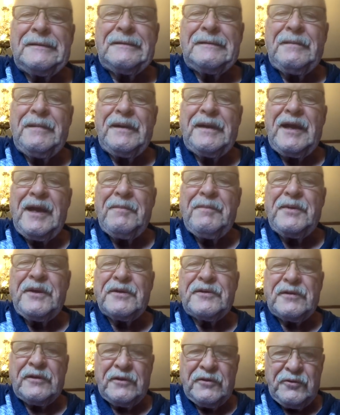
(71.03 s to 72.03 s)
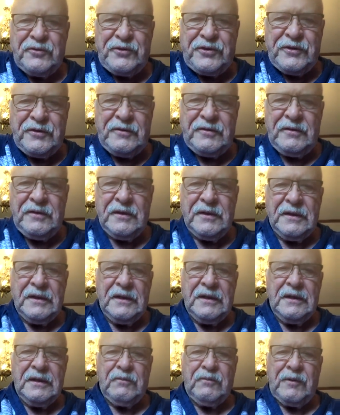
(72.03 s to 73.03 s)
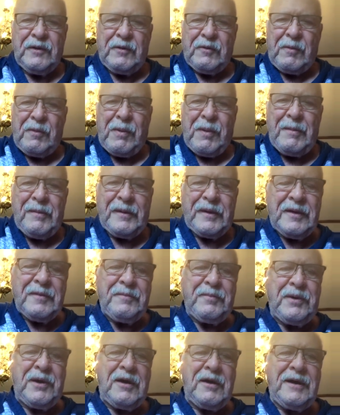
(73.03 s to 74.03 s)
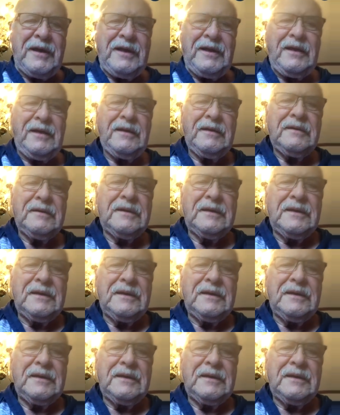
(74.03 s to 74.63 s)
became disillusioned with the Republican Party